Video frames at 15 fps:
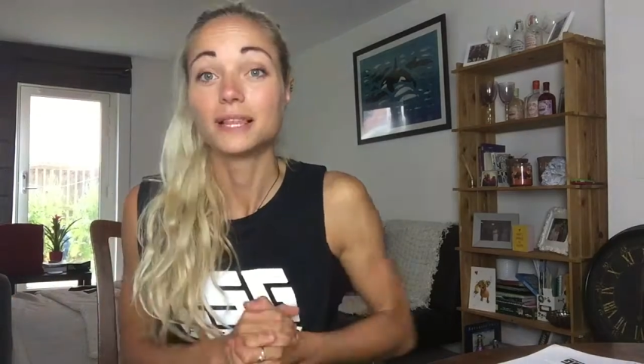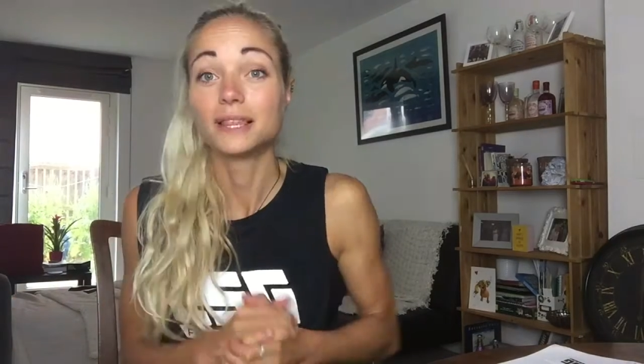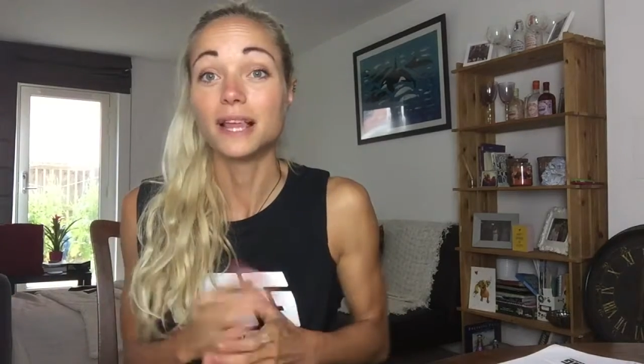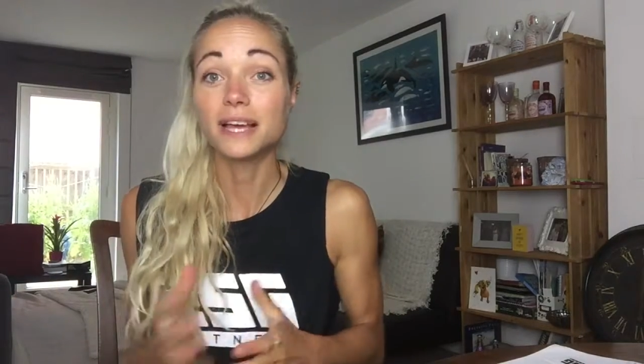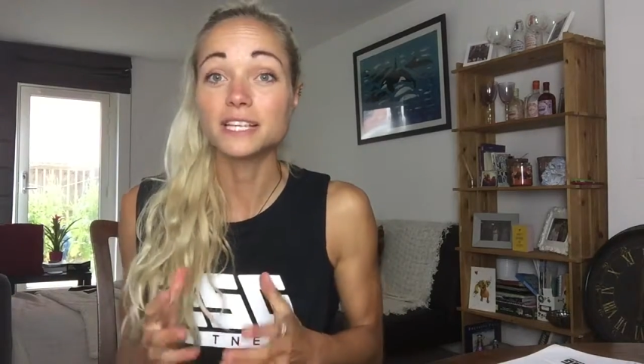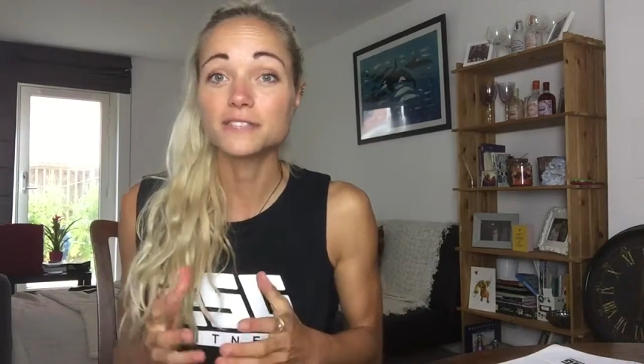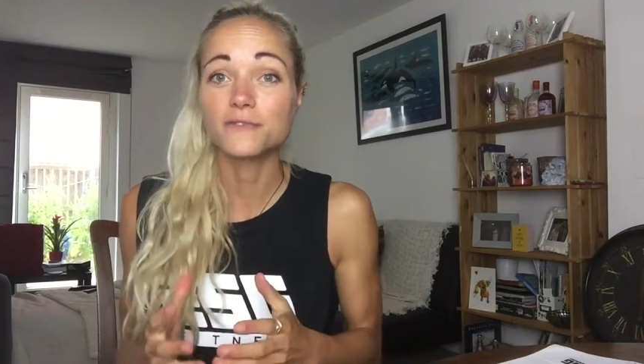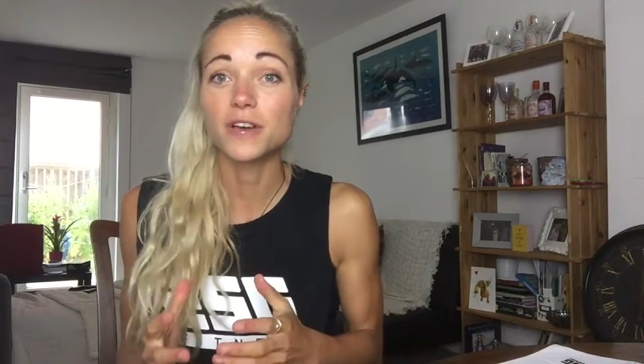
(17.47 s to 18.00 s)

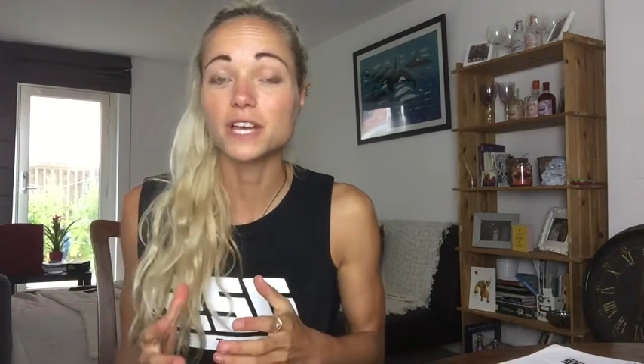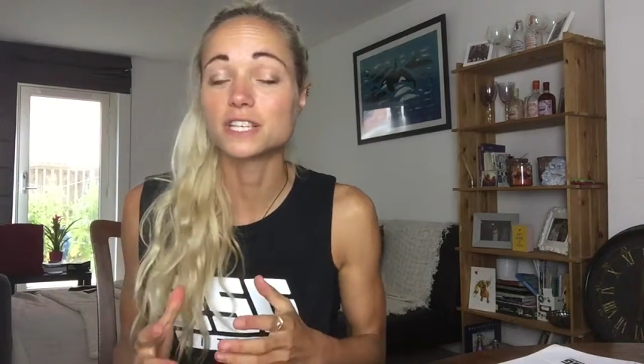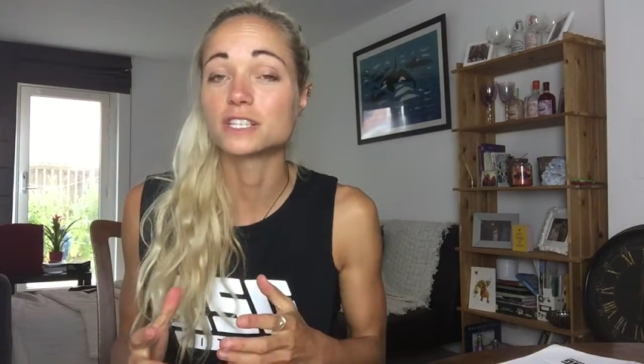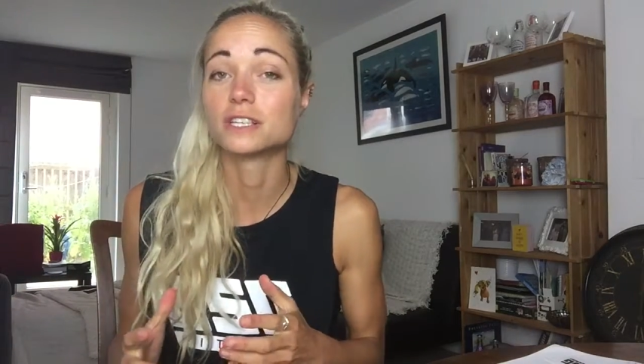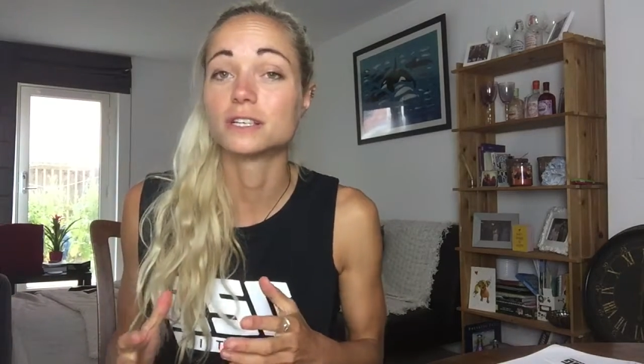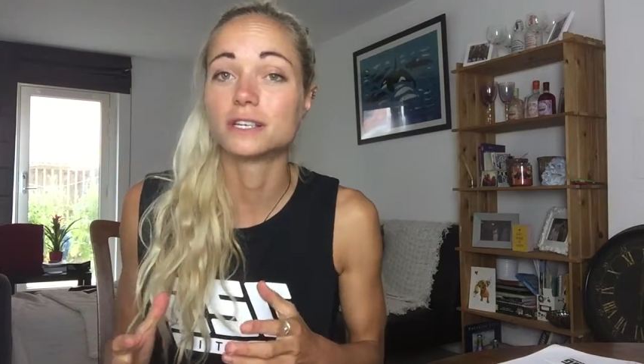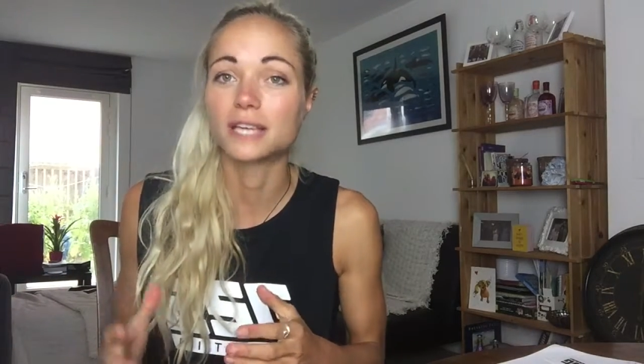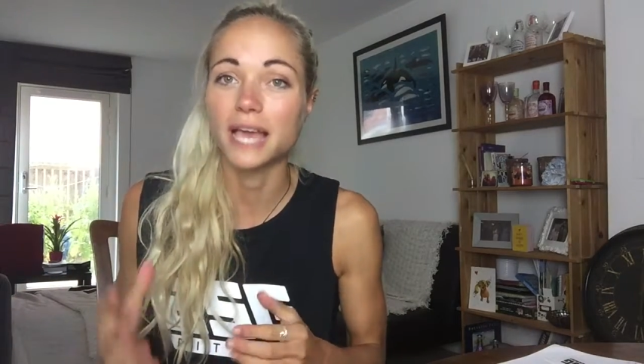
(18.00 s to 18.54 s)
Let's
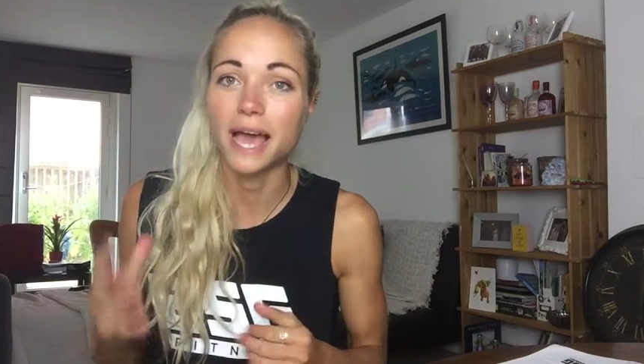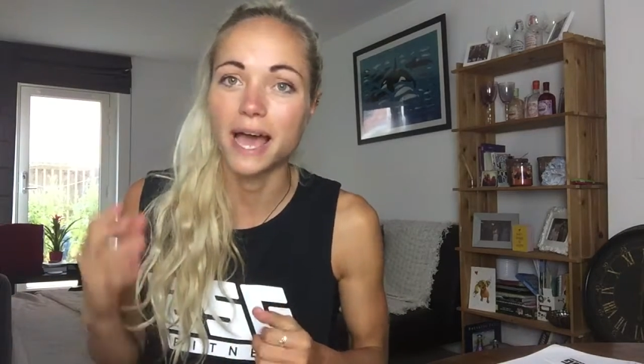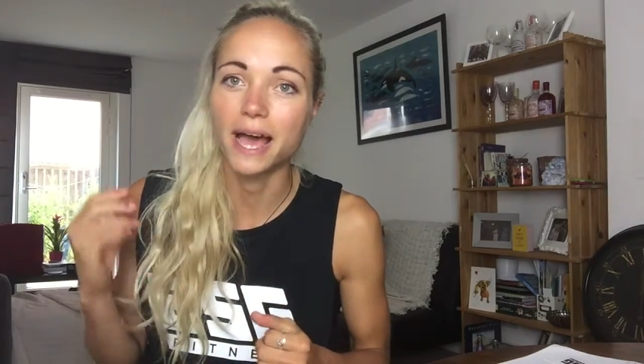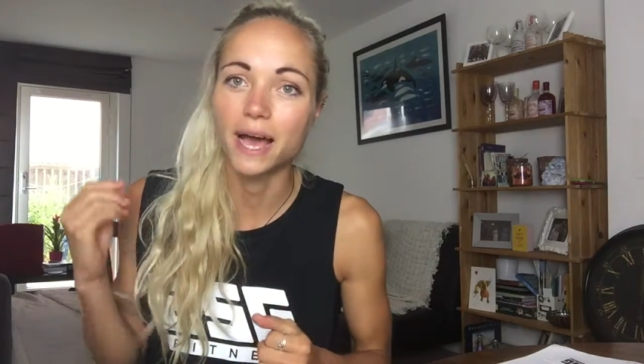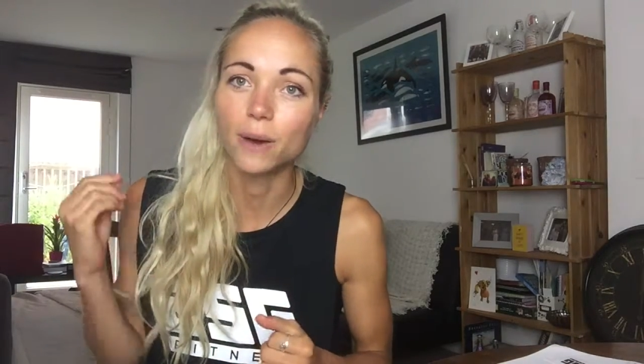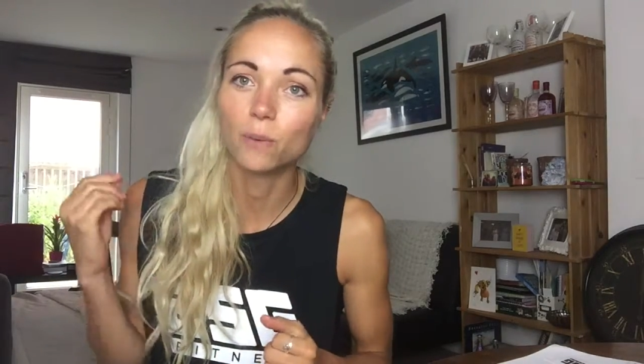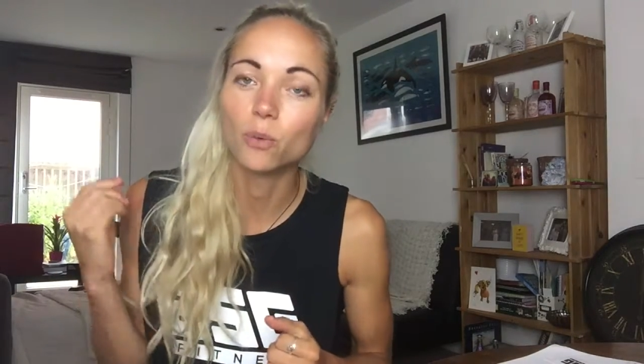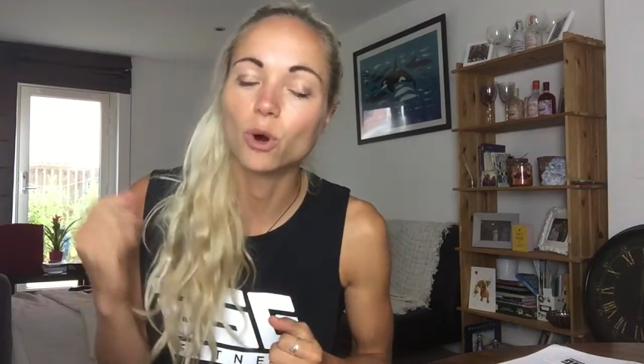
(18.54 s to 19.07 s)
first look at